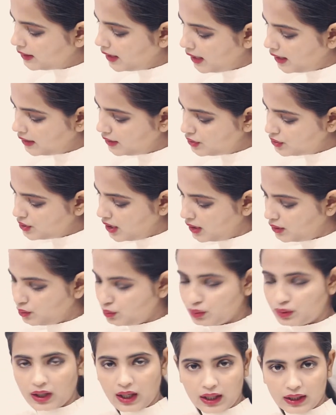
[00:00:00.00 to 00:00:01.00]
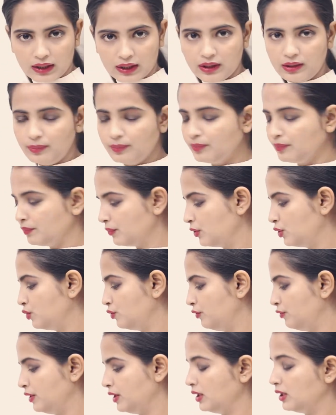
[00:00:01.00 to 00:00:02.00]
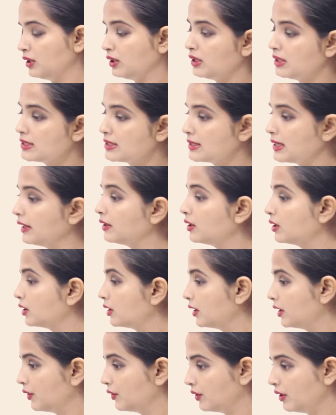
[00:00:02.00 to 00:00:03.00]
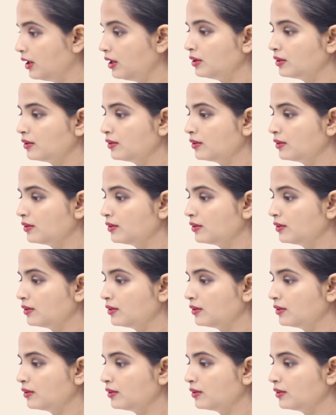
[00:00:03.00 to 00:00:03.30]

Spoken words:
eyeshadow color to fill in the center area.